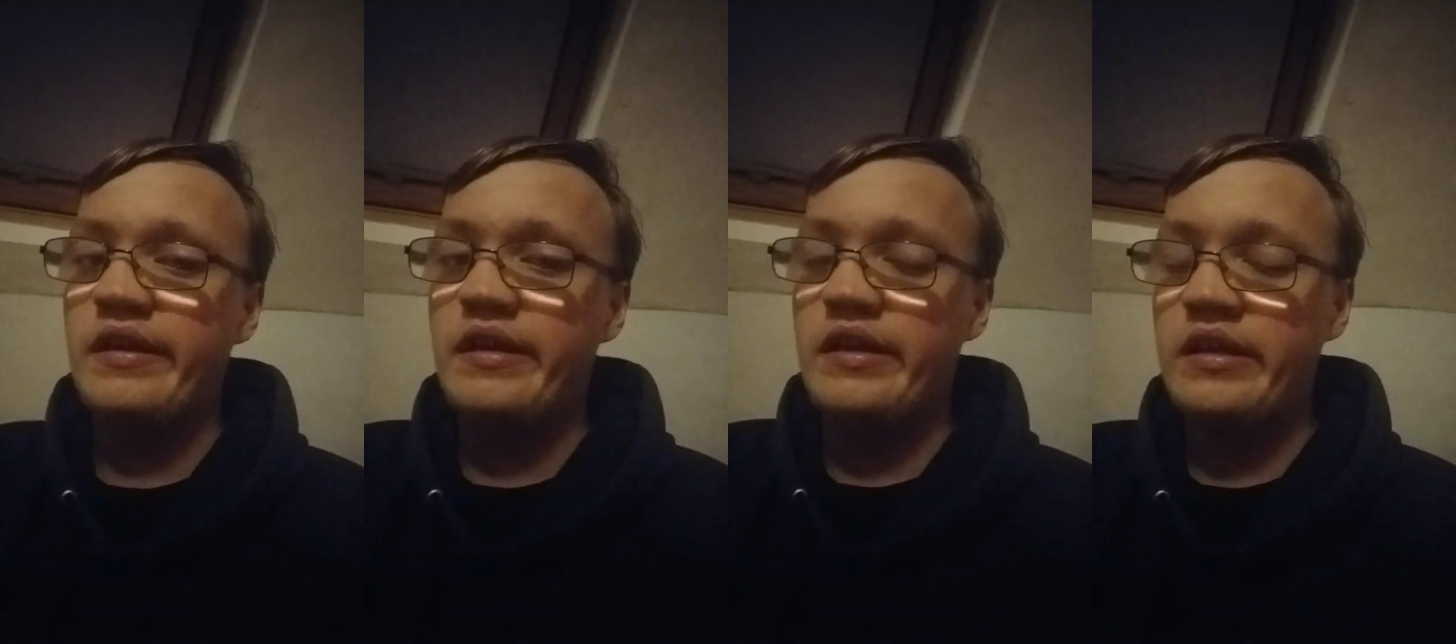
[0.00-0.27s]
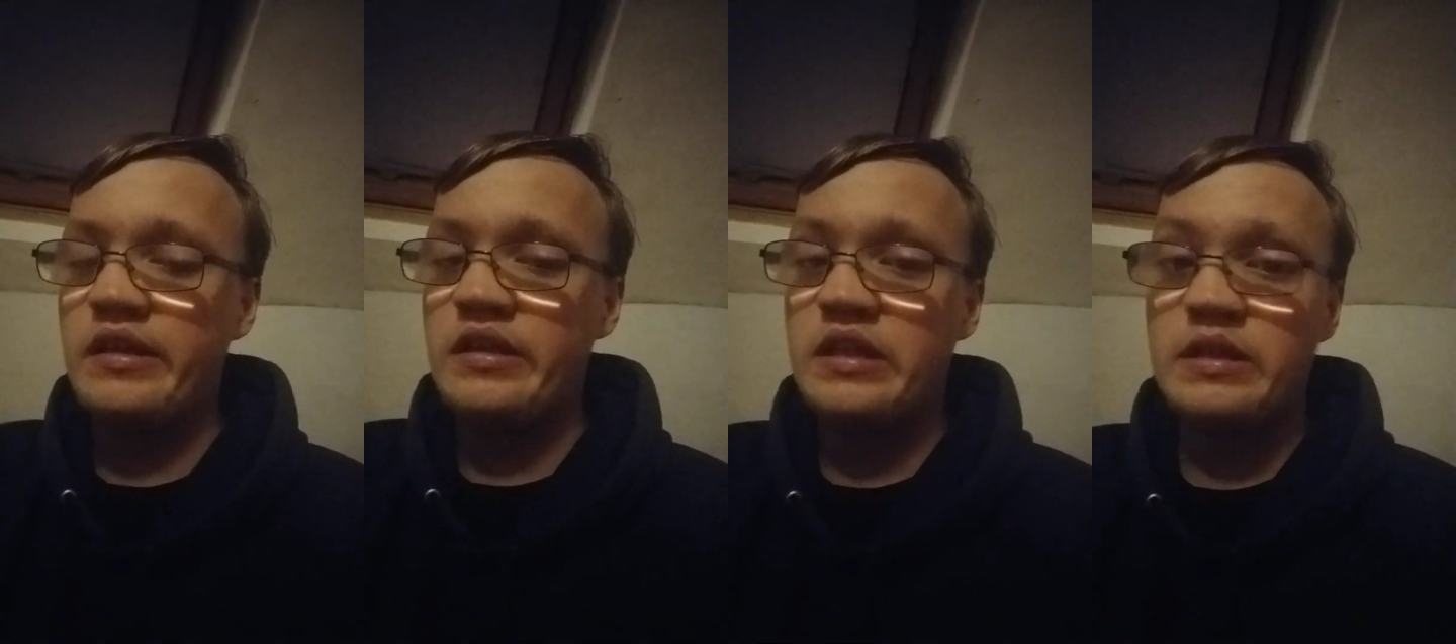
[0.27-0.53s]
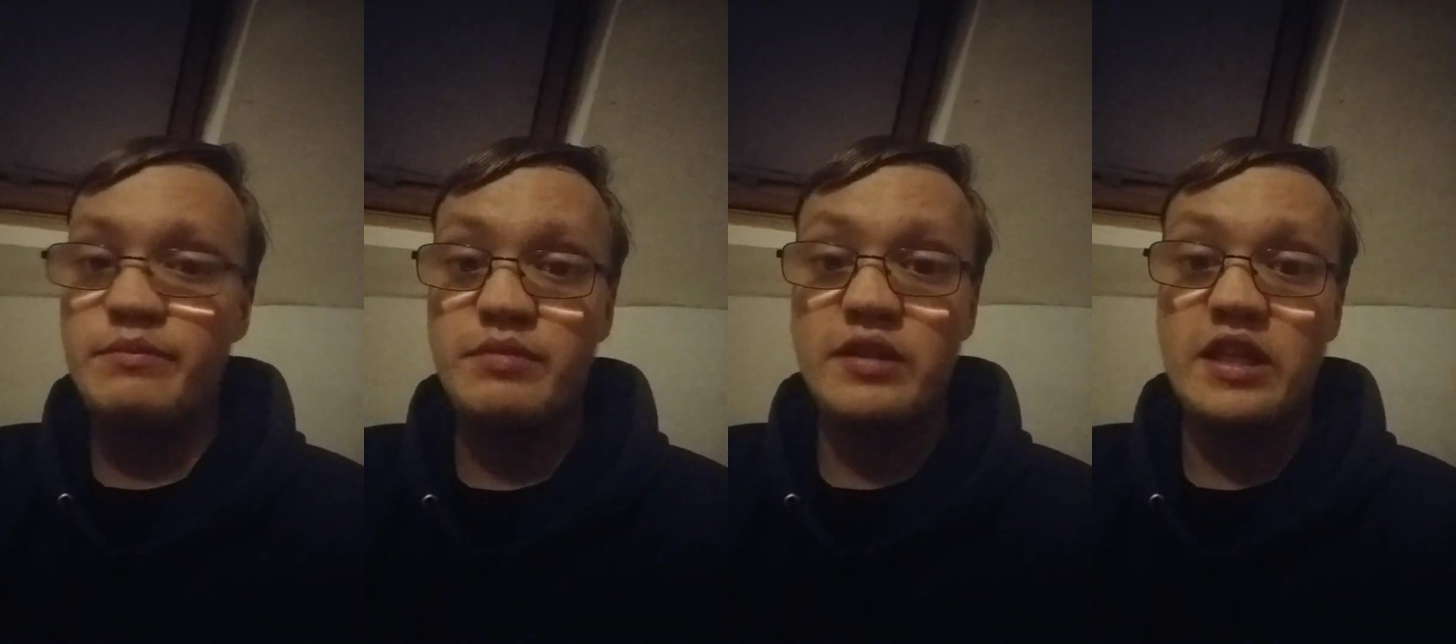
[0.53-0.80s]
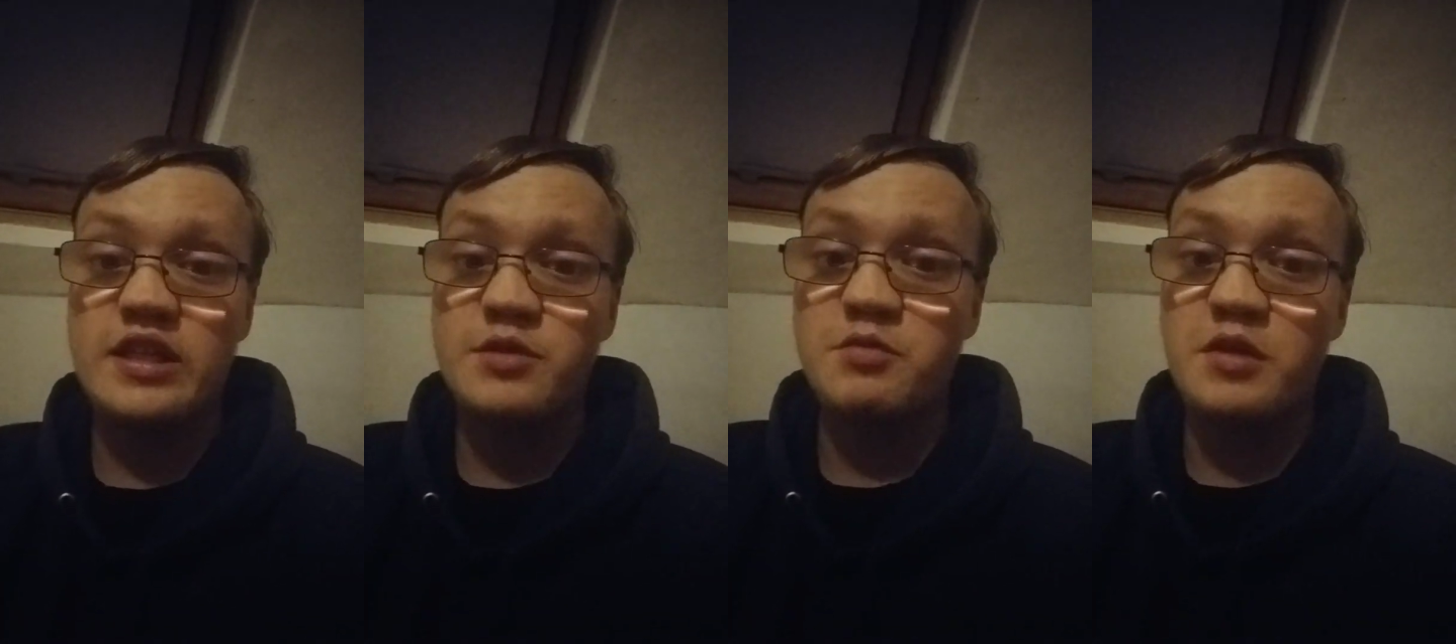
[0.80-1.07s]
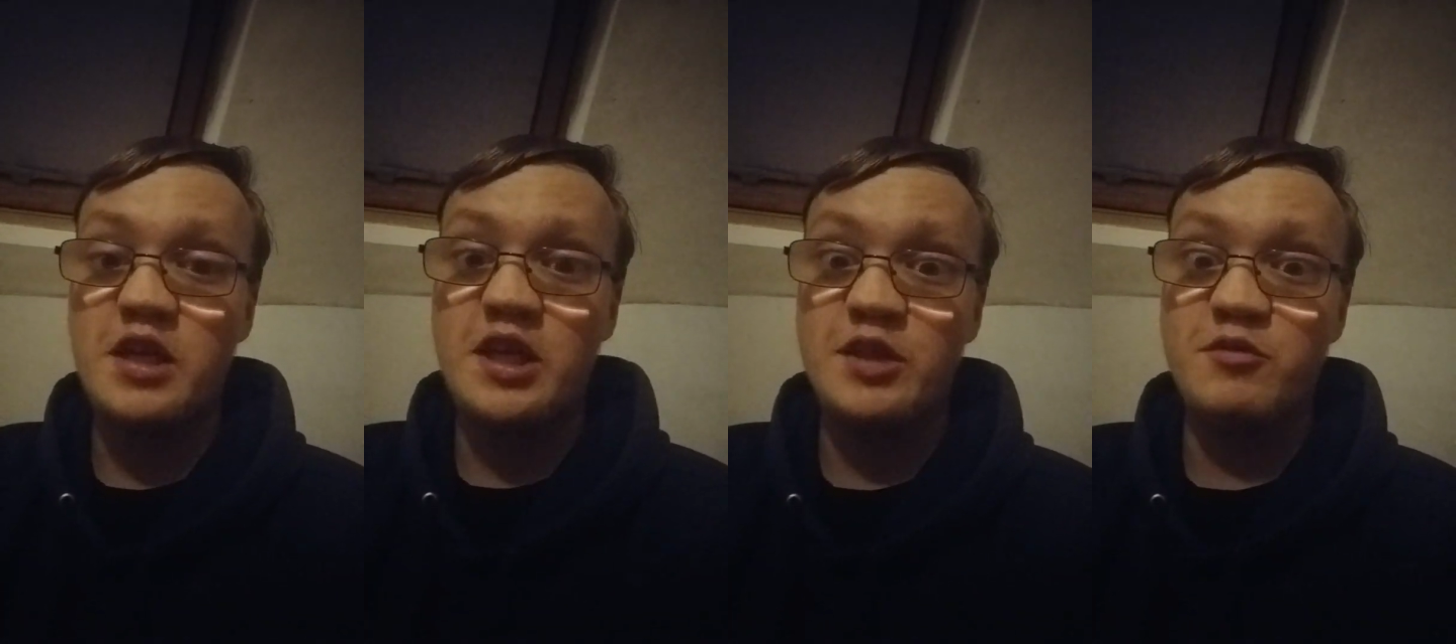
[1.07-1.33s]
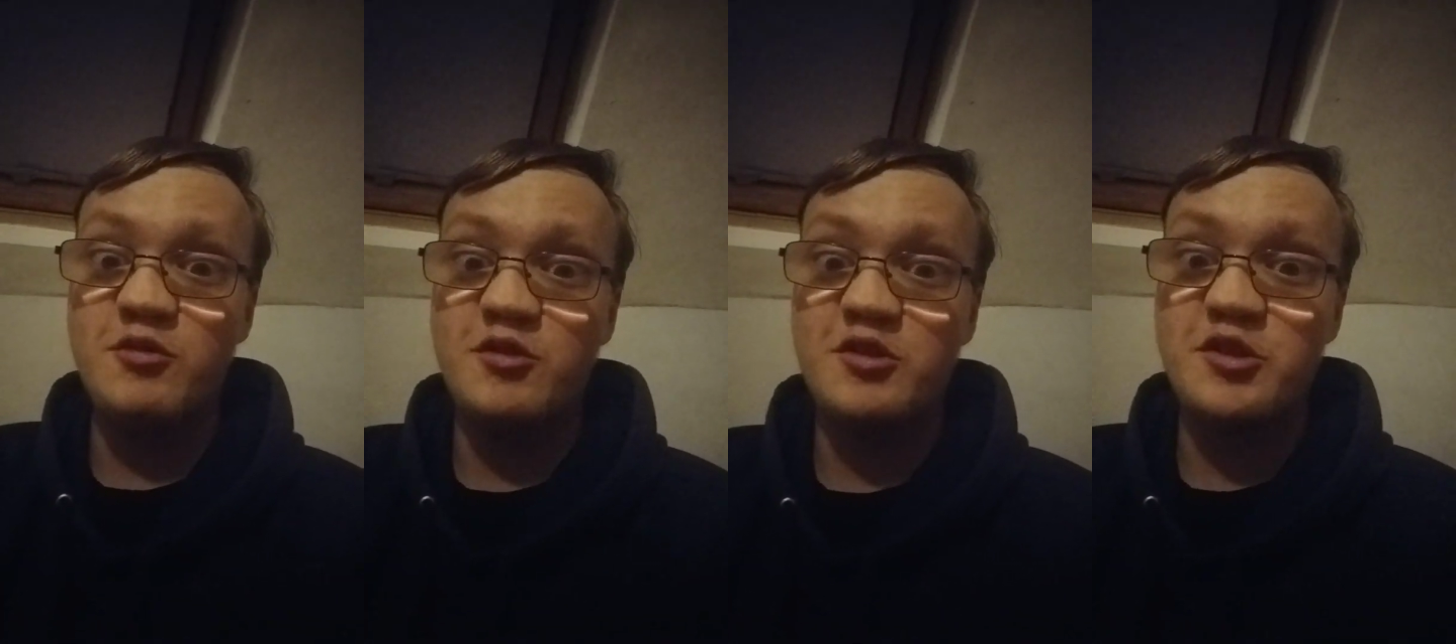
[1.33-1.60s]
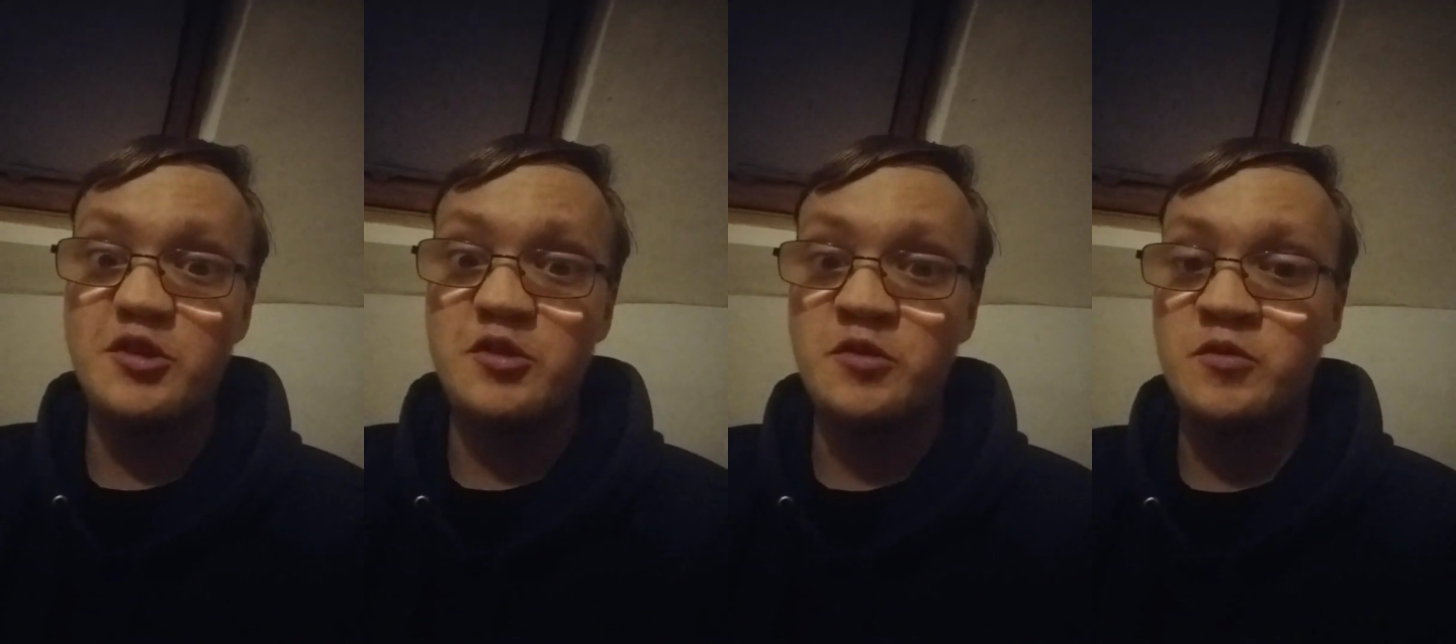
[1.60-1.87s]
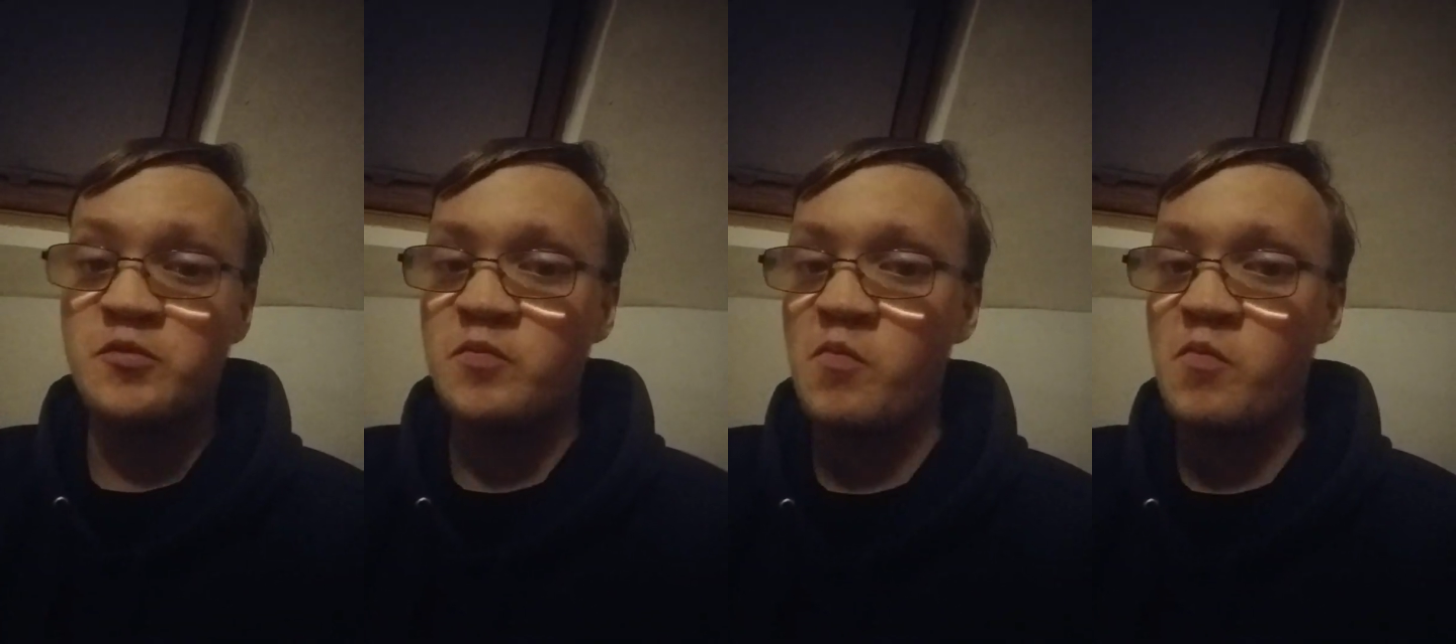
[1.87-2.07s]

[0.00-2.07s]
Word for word: Uh, but that's what I would do.